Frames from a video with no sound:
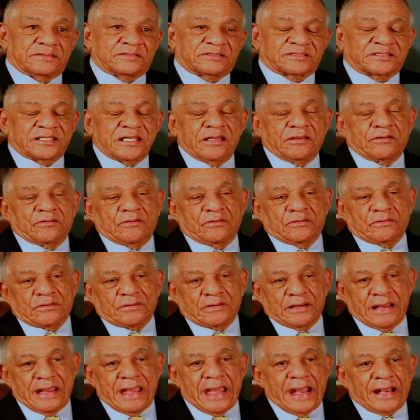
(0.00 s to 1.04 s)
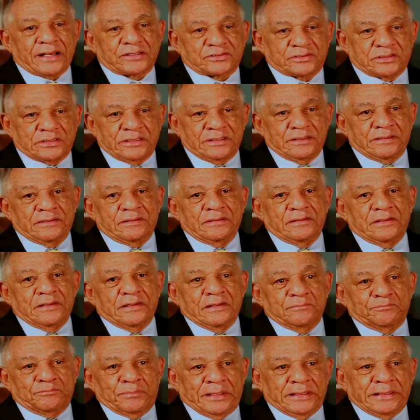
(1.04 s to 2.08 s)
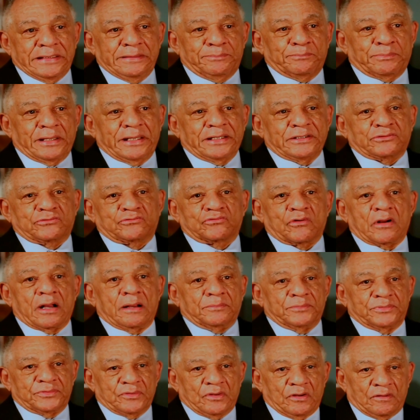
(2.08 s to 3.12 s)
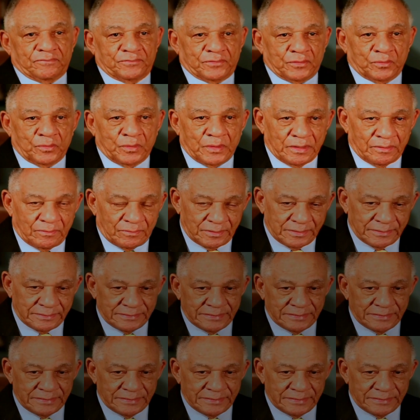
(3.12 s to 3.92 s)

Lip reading: singer, actually, but he played drums awful well.